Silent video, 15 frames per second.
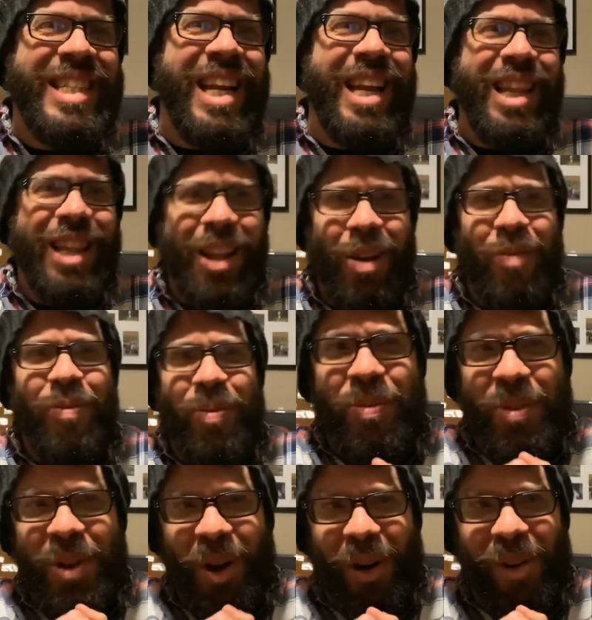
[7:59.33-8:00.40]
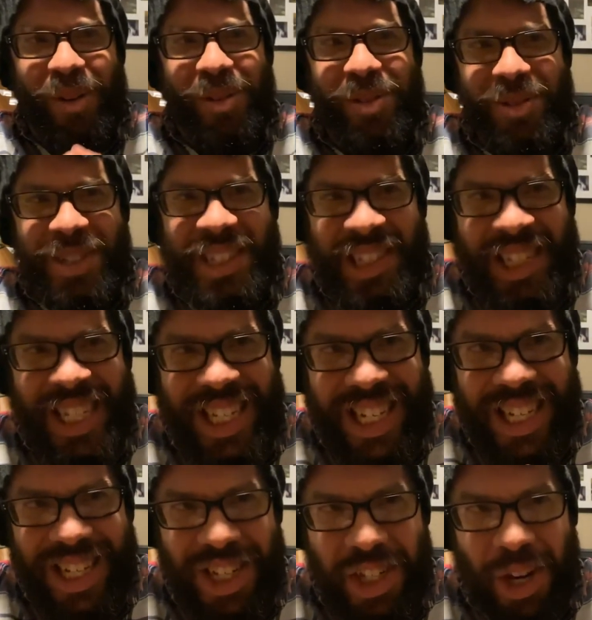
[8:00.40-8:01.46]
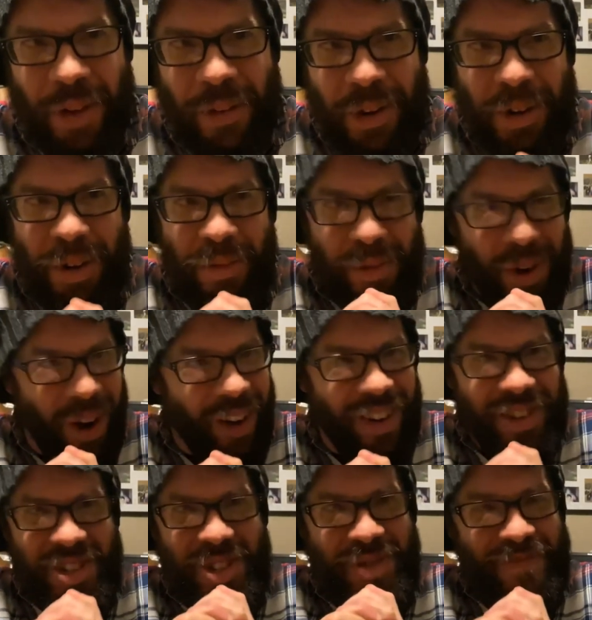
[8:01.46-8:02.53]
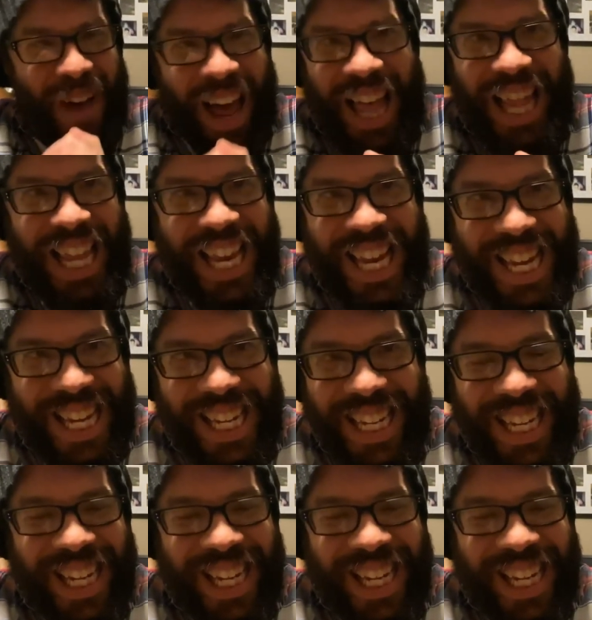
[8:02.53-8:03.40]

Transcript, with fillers: and I love we all see each other and we're all smiling.